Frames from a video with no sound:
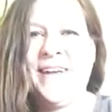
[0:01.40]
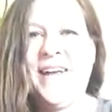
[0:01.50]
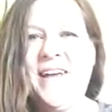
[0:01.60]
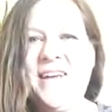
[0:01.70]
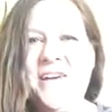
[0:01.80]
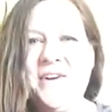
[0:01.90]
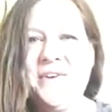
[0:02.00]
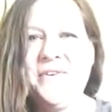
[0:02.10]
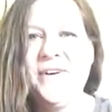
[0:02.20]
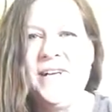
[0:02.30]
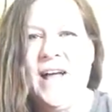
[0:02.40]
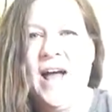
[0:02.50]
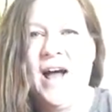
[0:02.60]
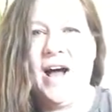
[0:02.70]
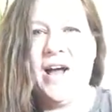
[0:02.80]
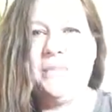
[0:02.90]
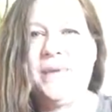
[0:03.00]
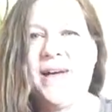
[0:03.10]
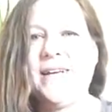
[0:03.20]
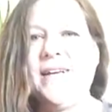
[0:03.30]
Hey you, I'm
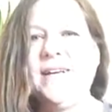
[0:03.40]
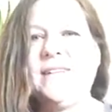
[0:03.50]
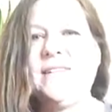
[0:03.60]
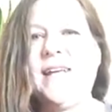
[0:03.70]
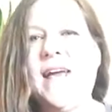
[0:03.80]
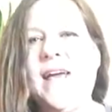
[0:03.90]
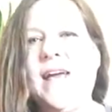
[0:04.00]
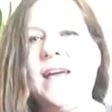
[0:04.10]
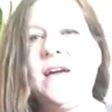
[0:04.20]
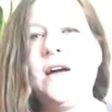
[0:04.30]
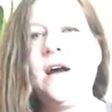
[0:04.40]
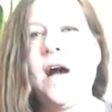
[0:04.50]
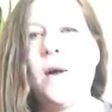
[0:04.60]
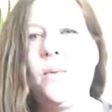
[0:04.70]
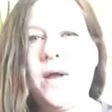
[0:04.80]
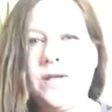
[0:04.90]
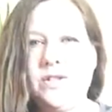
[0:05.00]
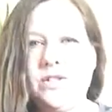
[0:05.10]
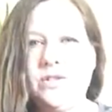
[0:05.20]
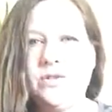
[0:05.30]
back again today. I
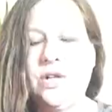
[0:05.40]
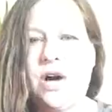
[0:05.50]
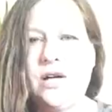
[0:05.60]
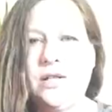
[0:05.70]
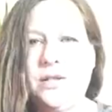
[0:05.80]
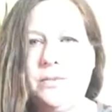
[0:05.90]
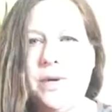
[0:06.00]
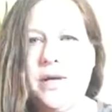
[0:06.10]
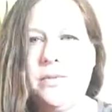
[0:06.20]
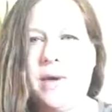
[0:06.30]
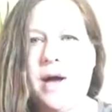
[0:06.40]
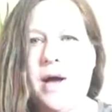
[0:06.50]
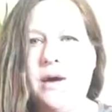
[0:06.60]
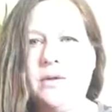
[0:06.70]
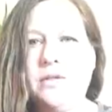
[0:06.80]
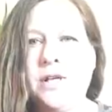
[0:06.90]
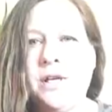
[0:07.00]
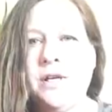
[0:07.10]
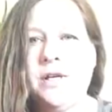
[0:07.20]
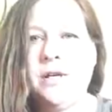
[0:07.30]
wanted to talk a little bit about
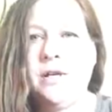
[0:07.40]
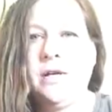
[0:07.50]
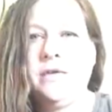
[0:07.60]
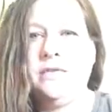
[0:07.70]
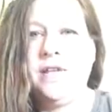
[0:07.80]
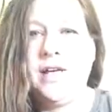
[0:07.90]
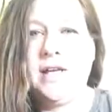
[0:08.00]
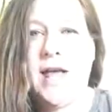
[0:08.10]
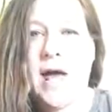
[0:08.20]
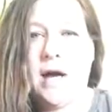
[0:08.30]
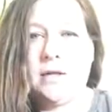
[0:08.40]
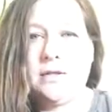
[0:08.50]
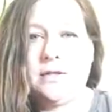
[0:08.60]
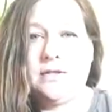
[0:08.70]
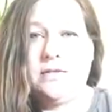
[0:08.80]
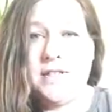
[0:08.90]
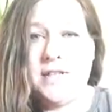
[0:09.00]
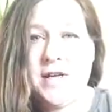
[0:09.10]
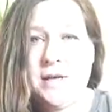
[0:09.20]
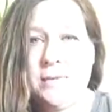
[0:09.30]
vegan
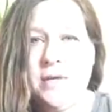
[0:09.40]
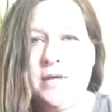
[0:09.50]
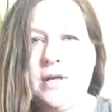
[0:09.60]
activism